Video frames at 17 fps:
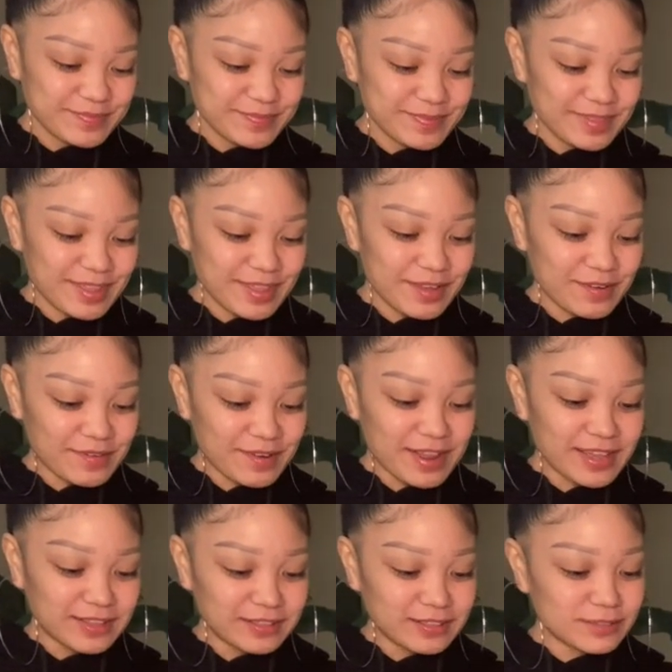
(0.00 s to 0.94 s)

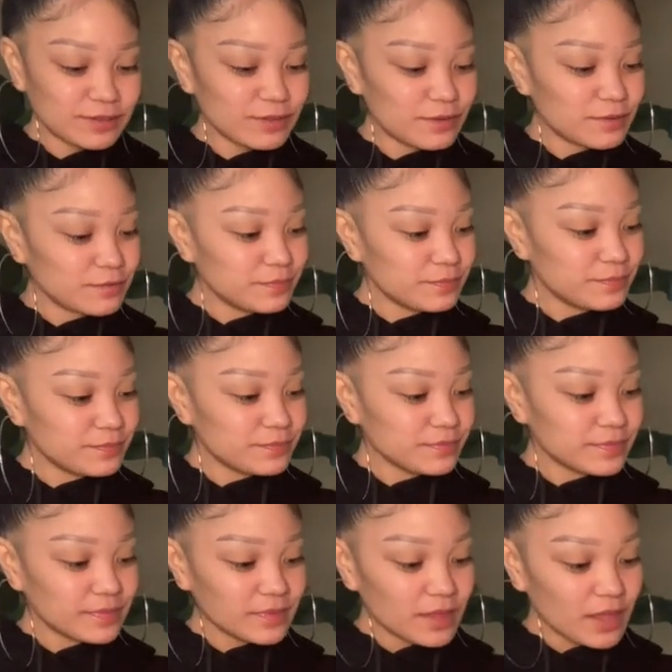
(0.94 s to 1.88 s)
Alright, so
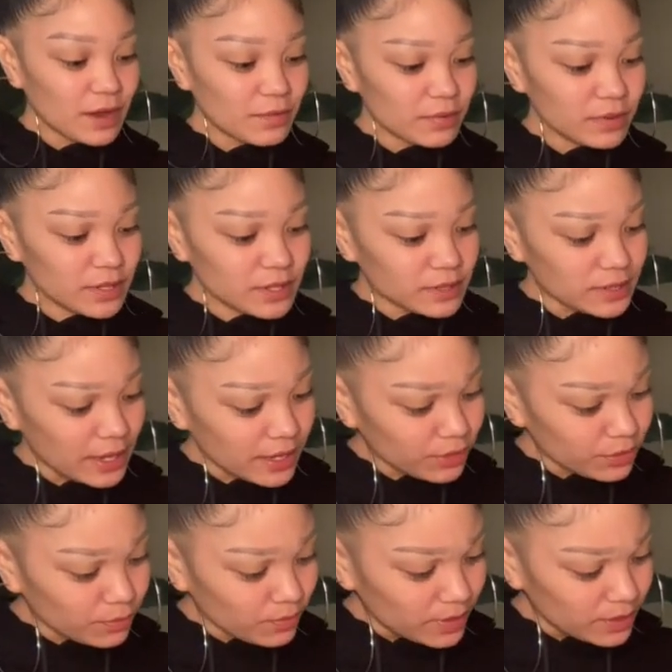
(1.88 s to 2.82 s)
I really
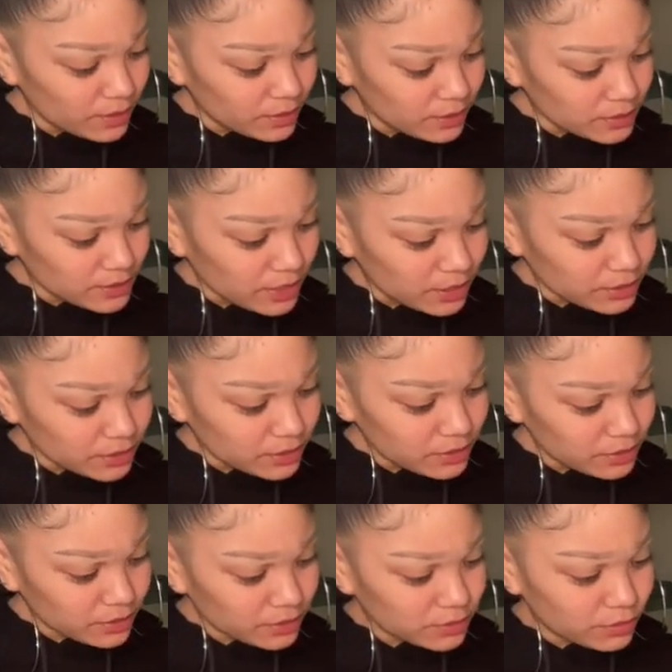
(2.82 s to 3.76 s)
like the way it looks actually.
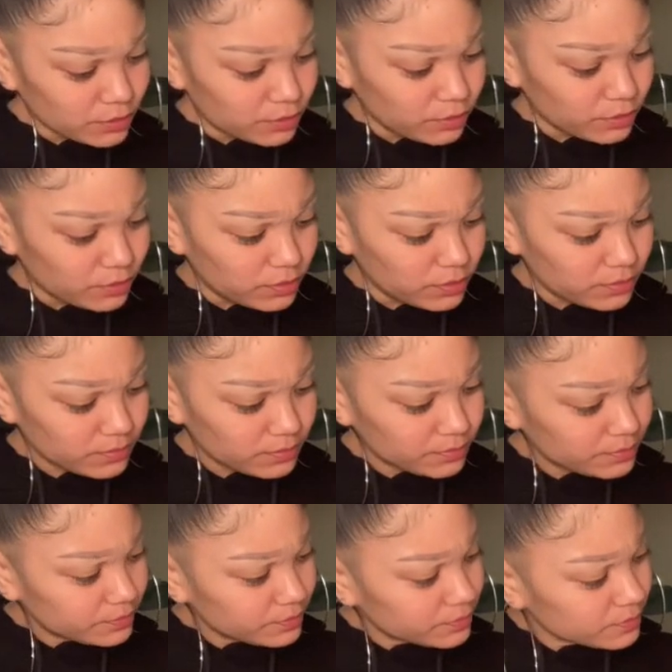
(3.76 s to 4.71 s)
It looks cool.
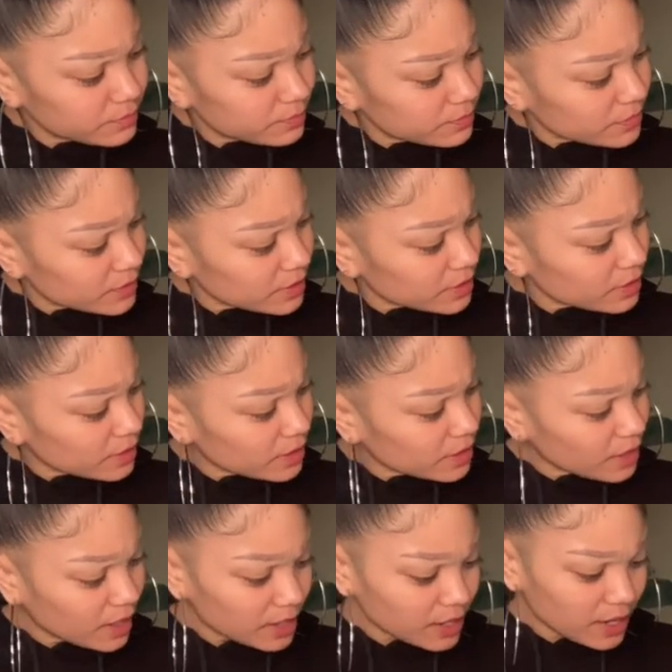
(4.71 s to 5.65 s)
It
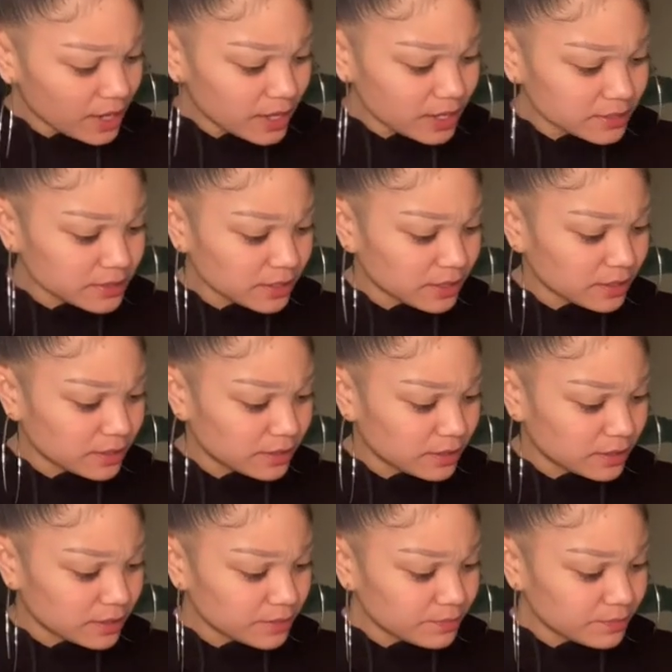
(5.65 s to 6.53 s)
kind of has like a